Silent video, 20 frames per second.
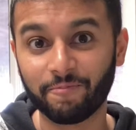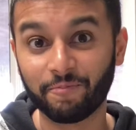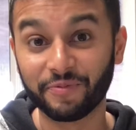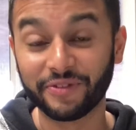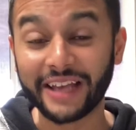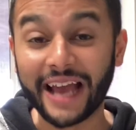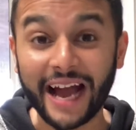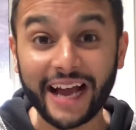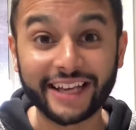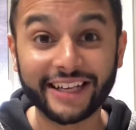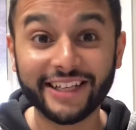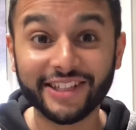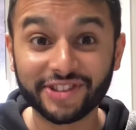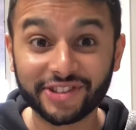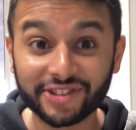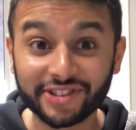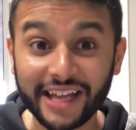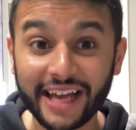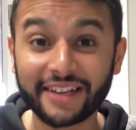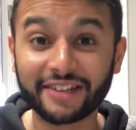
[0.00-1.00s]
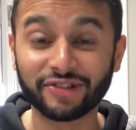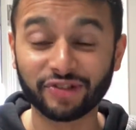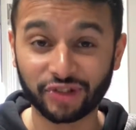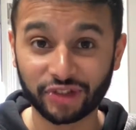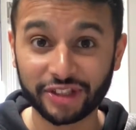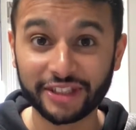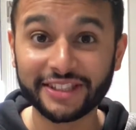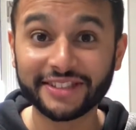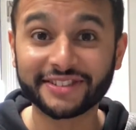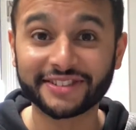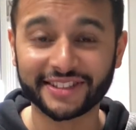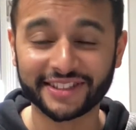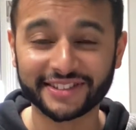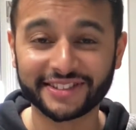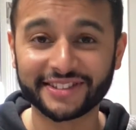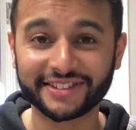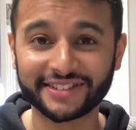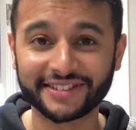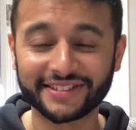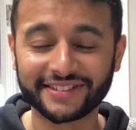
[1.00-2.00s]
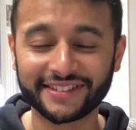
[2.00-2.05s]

Yeah, he sent Jesus.